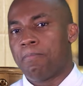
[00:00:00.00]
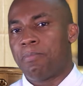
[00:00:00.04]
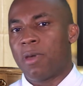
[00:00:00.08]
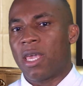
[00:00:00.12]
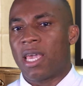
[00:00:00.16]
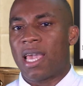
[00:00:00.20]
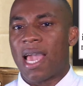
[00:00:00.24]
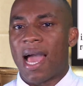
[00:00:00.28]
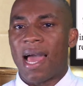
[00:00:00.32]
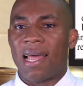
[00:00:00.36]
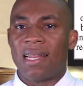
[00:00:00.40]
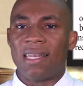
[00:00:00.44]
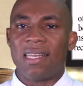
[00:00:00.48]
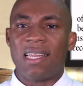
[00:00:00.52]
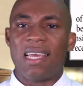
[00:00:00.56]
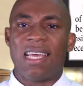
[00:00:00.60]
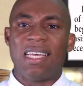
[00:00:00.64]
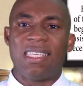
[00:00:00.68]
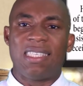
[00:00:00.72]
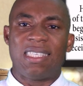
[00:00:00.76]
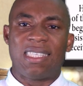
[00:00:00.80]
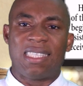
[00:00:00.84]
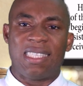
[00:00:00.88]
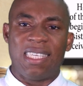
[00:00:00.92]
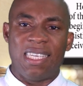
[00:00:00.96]
began
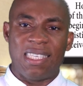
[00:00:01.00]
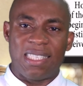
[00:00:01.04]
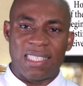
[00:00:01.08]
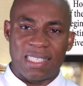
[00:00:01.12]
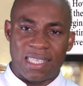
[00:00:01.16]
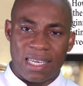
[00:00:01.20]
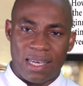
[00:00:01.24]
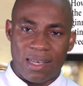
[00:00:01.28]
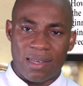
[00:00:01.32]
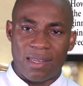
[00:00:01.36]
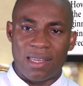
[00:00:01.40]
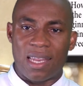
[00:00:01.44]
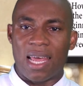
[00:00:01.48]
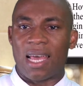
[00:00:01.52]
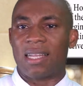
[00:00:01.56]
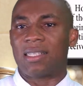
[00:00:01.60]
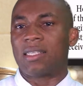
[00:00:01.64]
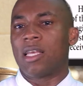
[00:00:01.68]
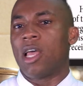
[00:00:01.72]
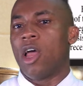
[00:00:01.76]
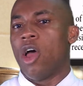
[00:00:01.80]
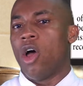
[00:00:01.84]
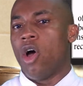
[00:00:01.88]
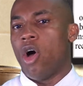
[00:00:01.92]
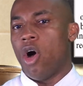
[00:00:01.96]
insisting that